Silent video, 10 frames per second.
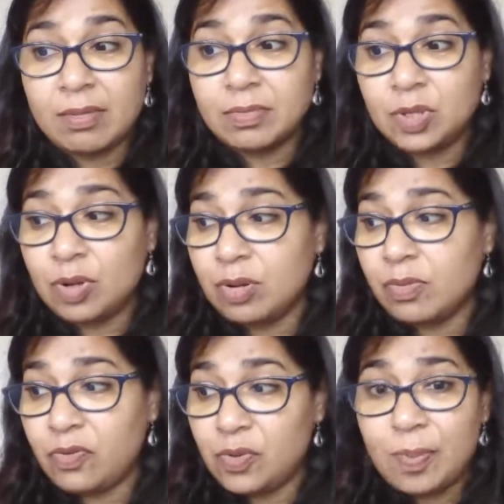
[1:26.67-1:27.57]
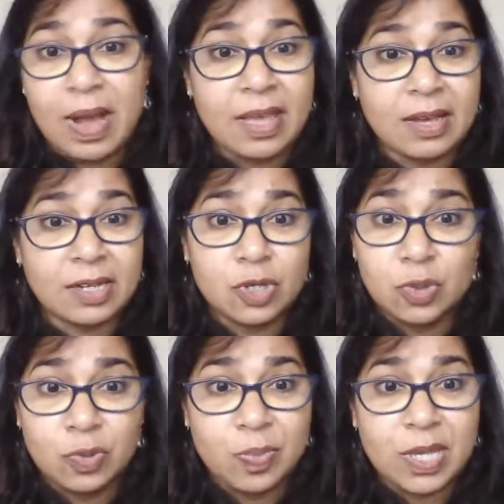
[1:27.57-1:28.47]
you buy a
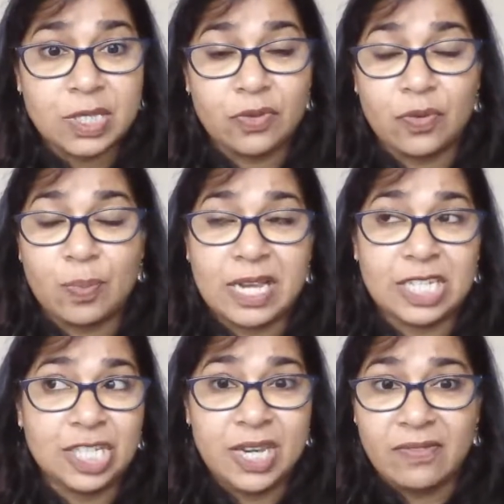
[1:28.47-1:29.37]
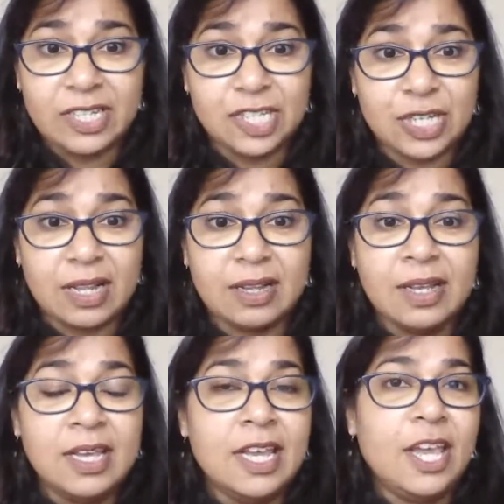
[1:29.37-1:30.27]
toothpaste, if you buy shaving gel,
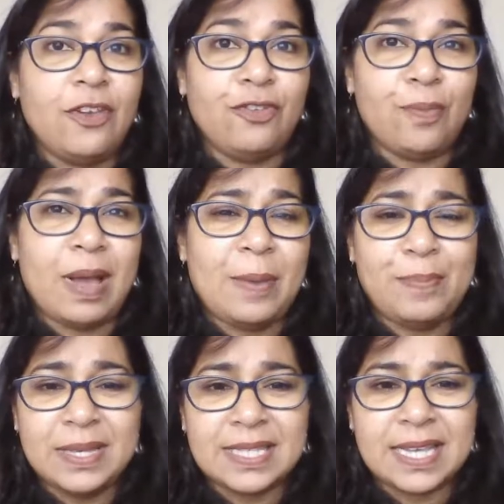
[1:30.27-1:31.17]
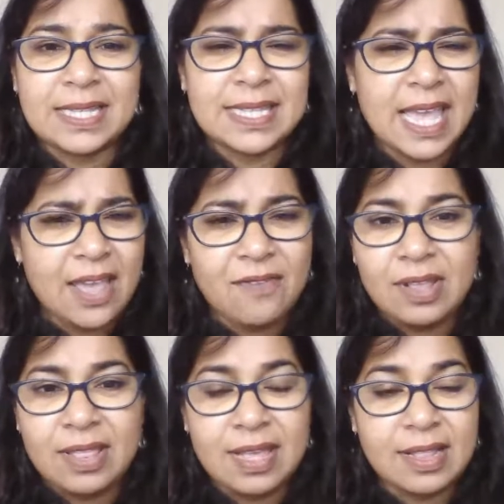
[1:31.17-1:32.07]
if you buy biscuits,
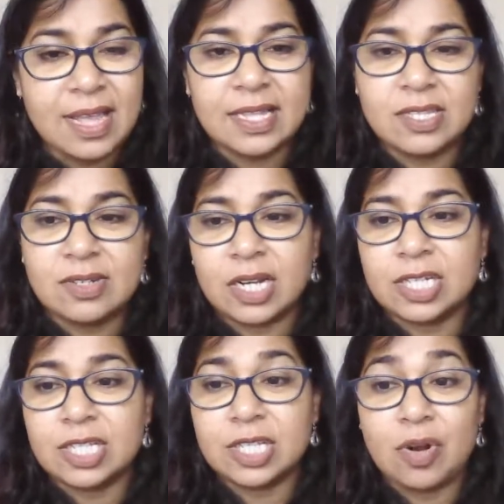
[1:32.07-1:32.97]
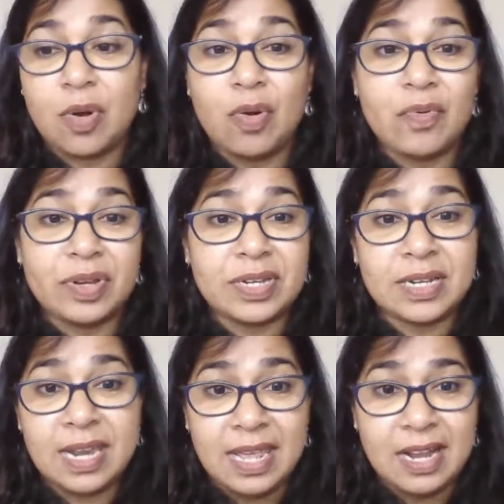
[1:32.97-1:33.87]
everything, the instructions are all written in
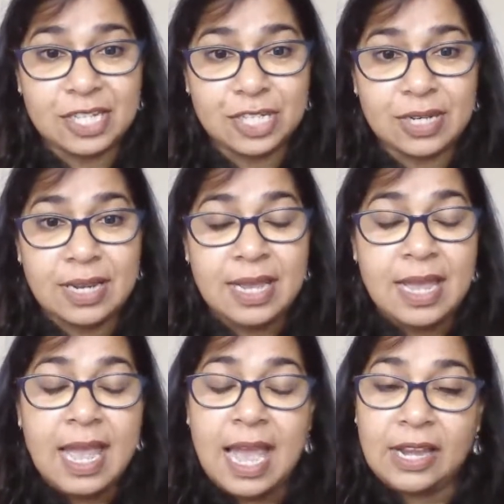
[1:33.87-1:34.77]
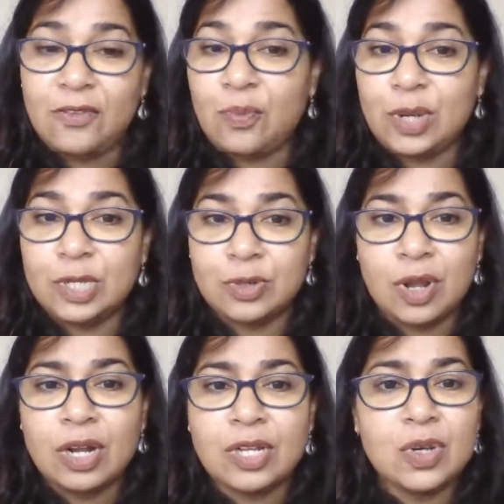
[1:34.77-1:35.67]
English. And if we do
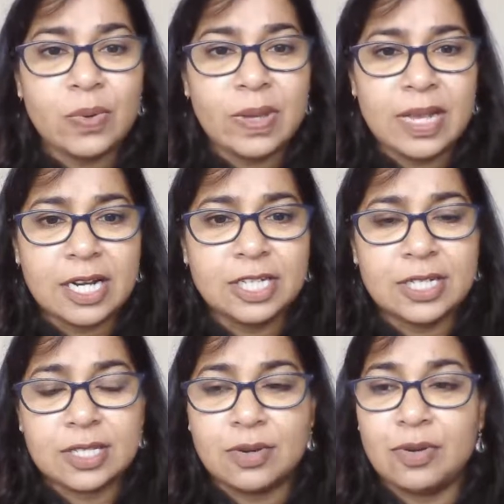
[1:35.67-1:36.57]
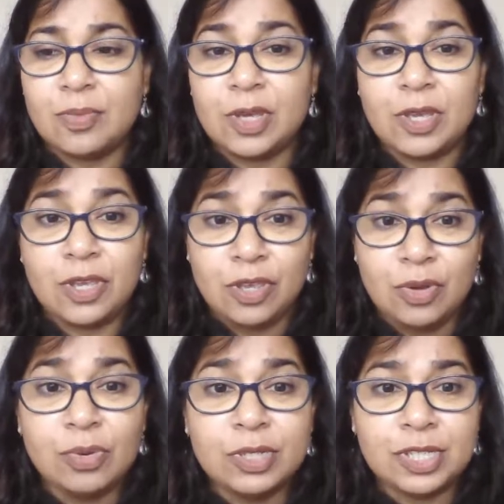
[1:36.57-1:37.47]
not know English, it's going to be a
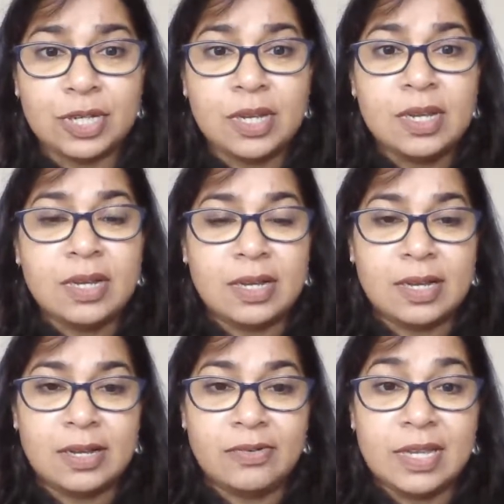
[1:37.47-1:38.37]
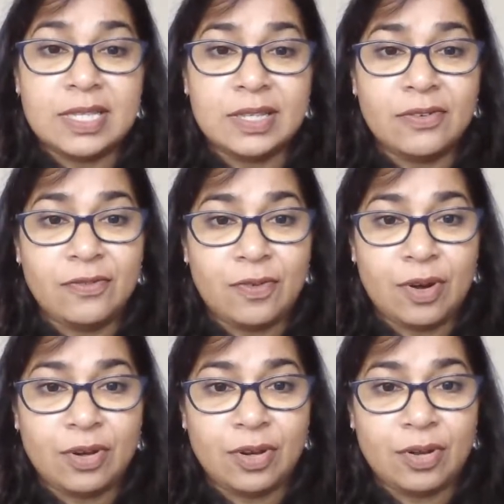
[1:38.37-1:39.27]
huge reason for,